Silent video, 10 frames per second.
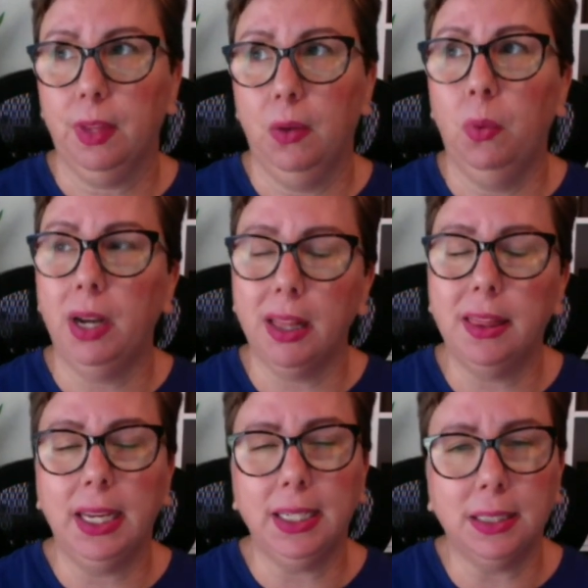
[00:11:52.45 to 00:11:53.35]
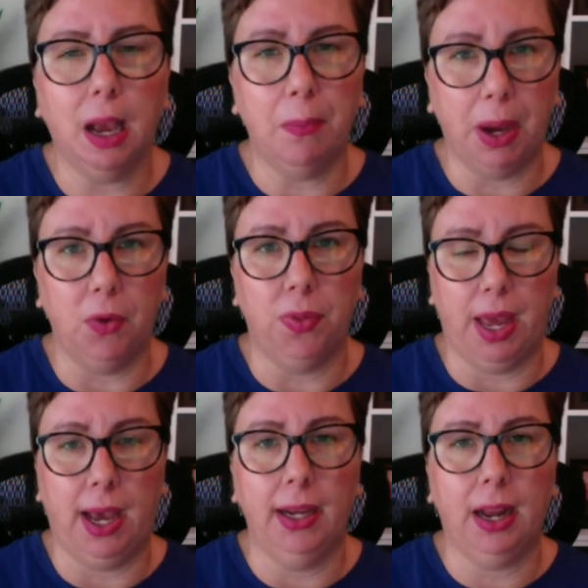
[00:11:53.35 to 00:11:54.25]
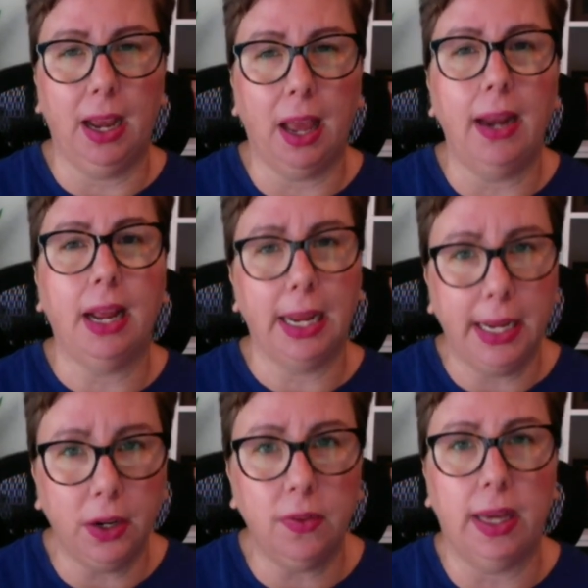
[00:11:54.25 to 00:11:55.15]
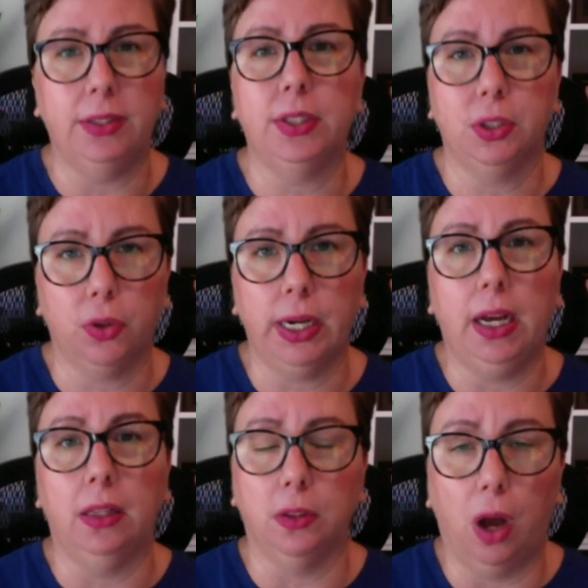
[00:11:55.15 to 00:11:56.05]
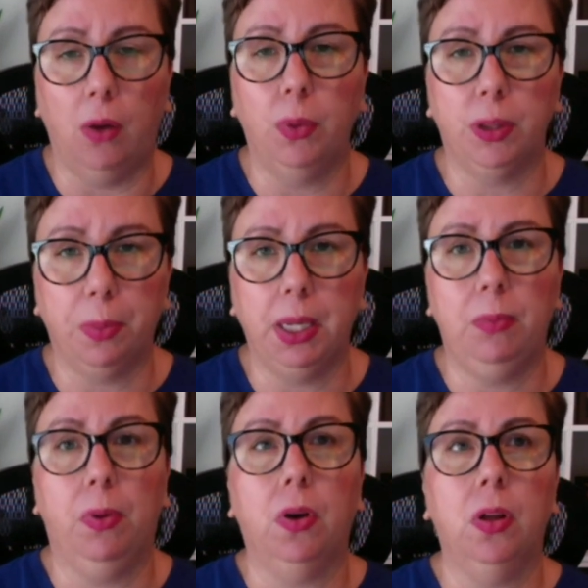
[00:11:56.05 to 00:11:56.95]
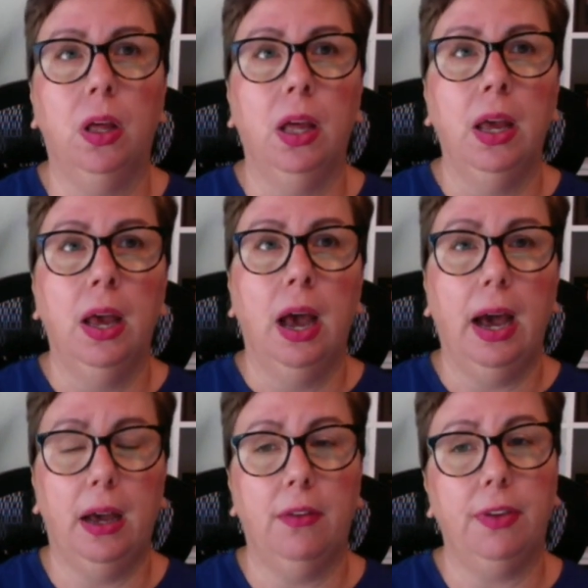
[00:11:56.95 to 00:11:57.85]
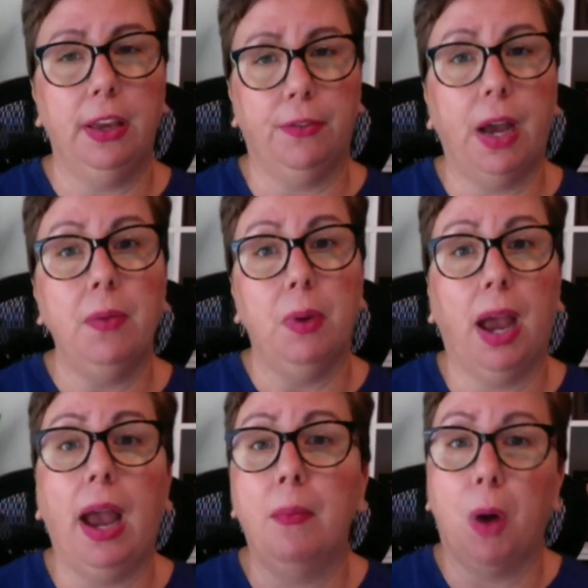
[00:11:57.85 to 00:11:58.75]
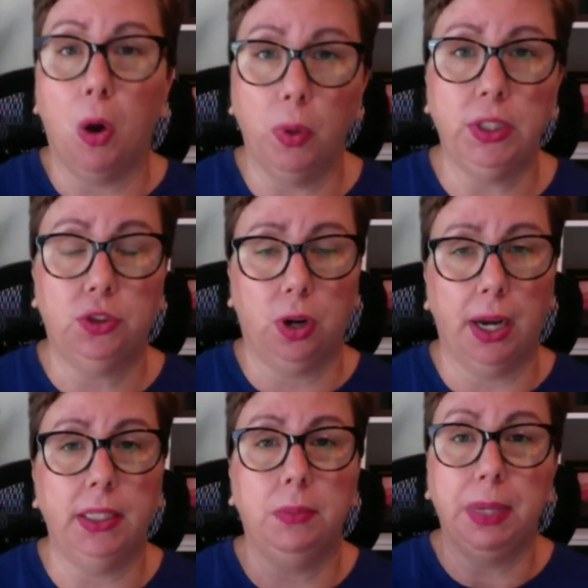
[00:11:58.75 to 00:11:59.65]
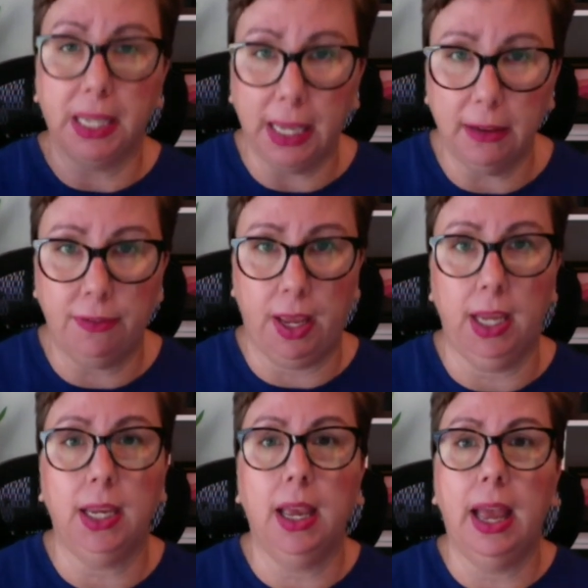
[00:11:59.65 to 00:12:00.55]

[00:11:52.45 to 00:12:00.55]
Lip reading: when I think about that, I hear that story a lot with people of if I'm always trying to be giving